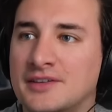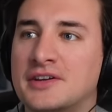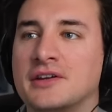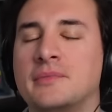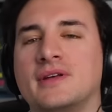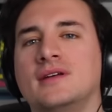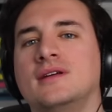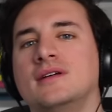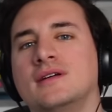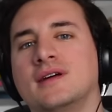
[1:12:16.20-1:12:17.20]
going to
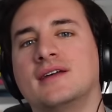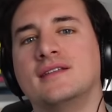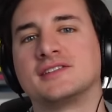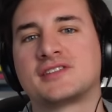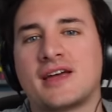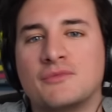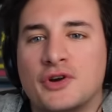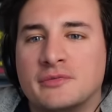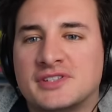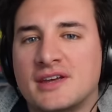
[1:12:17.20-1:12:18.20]
be in the same
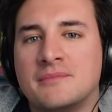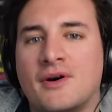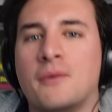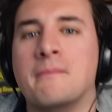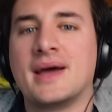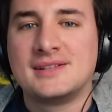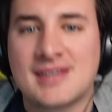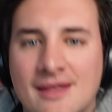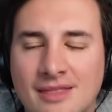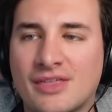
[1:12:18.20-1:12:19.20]
room as him on May
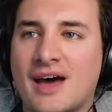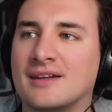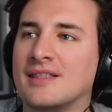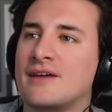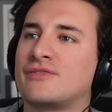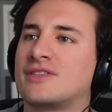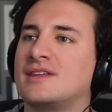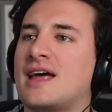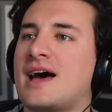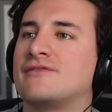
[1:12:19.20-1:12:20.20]
10th and 11th
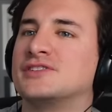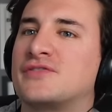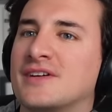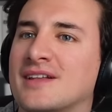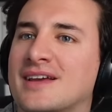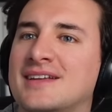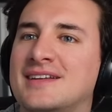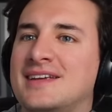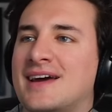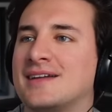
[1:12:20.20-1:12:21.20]
in Evansville,
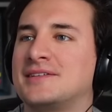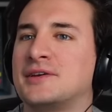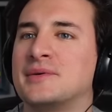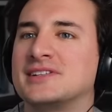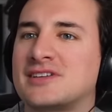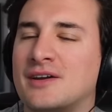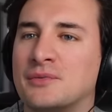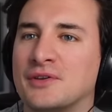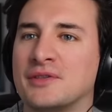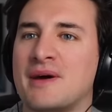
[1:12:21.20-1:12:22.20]
Indiana, yeah. doing a signing
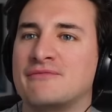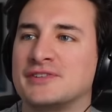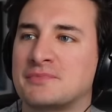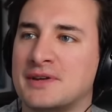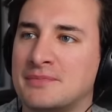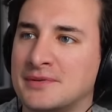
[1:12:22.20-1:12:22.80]
with and Memphis people.